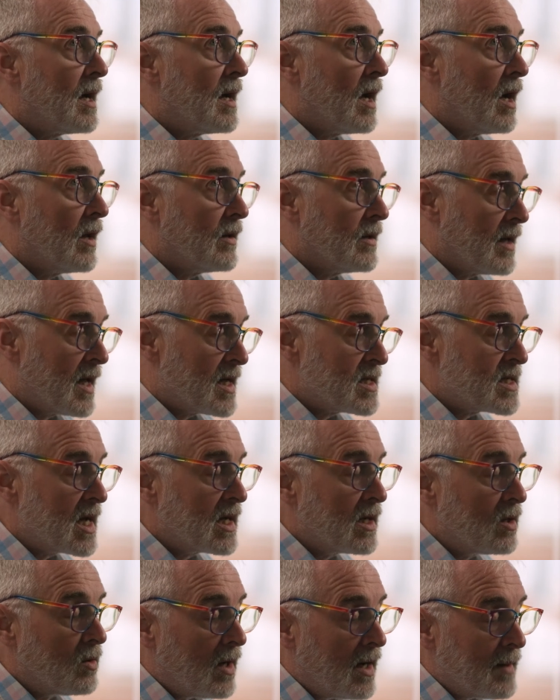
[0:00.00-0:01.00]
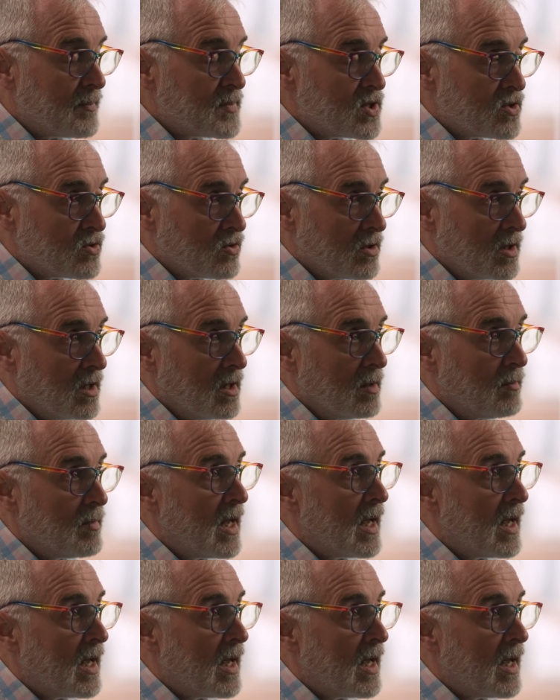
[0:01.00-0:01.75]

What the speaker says: Unless I go upstream